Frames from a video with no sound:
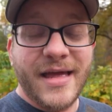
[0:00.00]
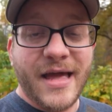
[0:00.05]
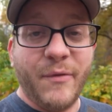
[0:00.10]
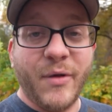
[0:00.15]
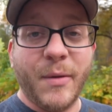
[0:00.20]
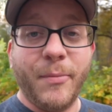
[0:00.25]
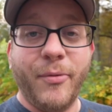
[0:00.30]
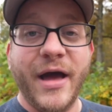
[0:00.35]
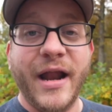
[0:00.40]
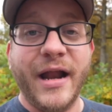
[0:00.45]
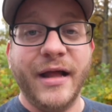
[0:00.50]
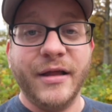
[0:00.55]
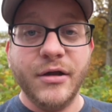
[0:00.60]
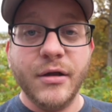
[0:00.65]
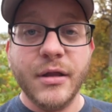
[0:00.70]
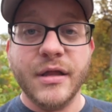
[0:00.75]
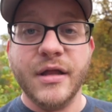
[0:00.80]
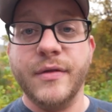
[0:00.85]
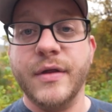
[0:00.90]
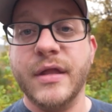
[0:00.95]
And we plan on
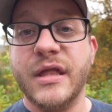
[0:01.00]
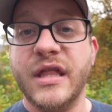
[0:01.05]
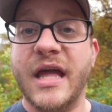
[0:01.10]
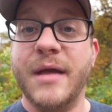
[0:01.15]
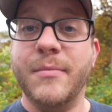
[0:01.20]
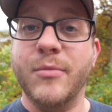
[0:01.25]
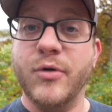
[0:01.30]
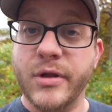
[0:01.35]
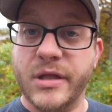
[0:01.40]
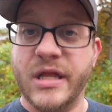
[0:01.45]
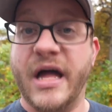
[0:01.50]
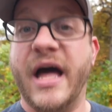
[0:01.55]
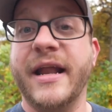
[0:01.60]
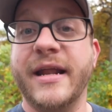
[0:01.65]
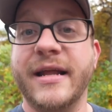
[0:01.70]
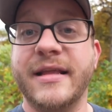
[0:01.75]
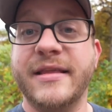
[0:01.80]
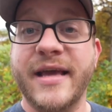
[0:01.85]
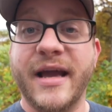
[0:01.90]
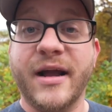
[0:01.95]
using the same
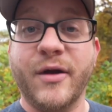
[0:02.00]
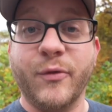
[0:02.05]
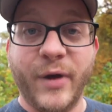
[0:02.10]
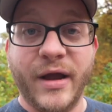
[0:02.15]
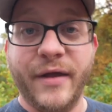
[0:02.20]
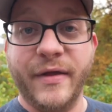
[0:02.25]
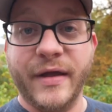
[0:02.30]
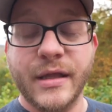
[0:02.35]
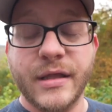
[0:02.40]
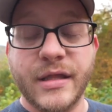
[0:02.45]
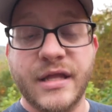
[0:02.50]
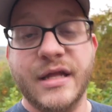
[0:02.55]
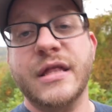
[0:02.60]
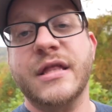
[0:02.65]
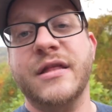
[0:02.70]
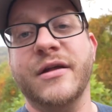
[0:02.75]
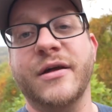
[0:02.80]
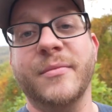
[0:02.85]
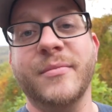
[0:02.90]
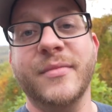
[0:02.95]
Muzata deck railing
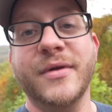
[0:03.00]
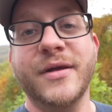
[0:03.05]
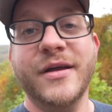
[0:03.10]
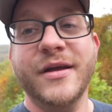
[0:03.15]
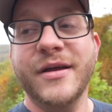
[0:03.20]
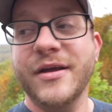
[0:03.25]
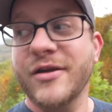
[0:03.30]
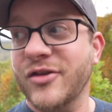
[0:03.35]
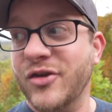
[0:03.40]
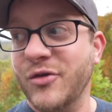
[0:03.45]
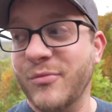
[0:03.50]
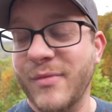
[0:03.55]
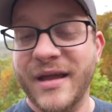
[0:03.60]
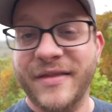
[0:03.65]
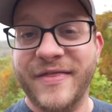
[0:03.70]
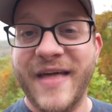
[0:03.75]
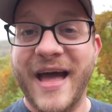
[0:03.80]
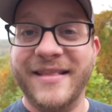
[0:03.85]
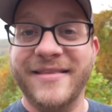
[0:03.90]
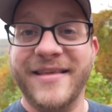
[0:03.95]
system to
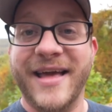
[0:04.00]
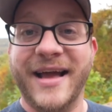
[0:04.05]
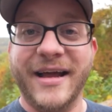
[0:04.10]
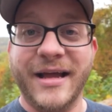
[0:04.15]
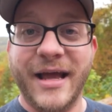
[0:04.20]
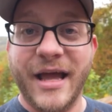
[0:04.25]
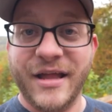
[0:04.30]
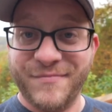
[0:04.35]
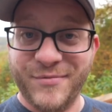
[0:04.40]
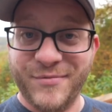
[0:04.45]
make that deck as